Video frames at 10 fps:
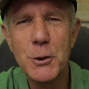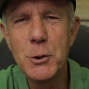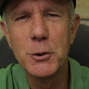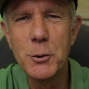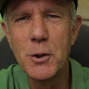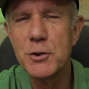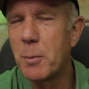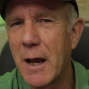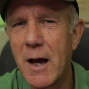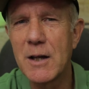You can do this
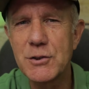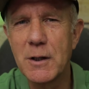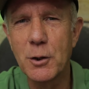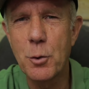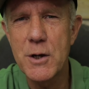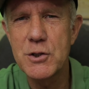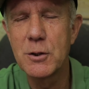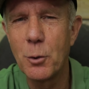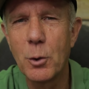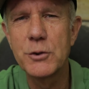by asking a
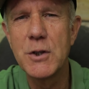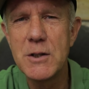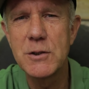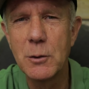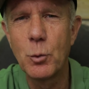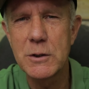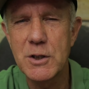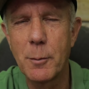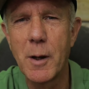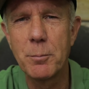question or teasing what's
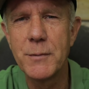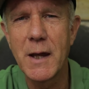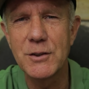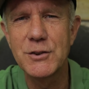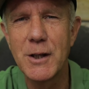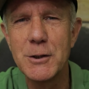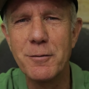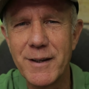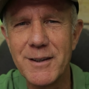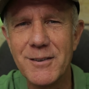coming up next in your
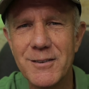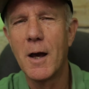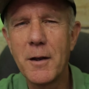video.